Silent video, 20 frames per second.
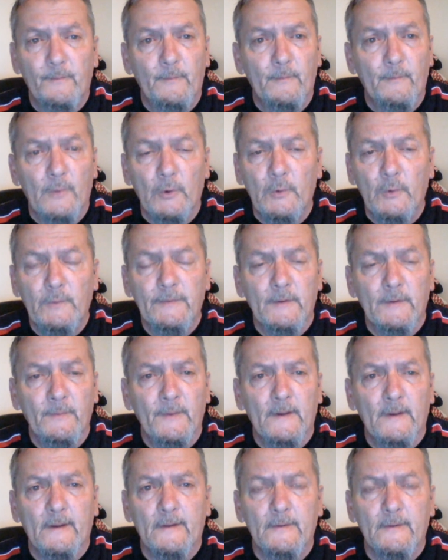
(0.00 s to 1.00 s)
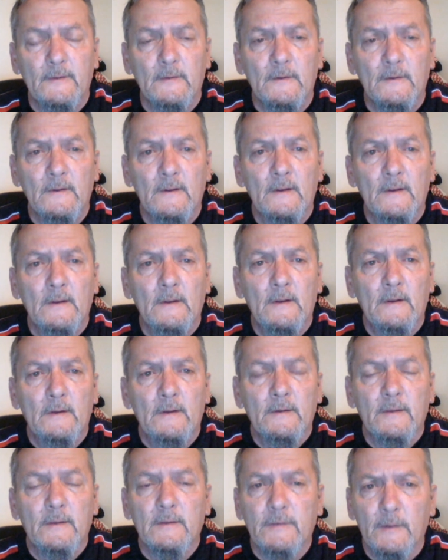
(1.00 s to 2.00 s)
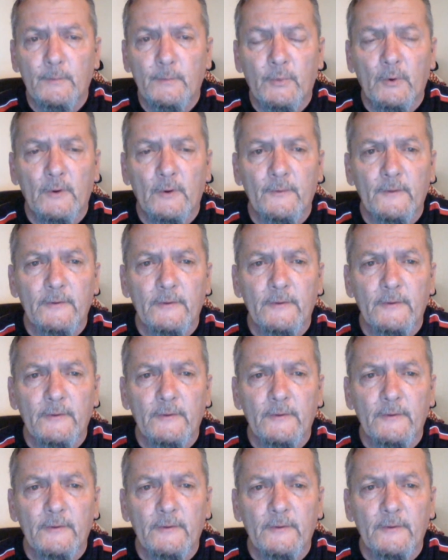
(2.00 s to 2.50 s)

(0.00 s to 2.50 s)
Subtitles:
moves upon you to support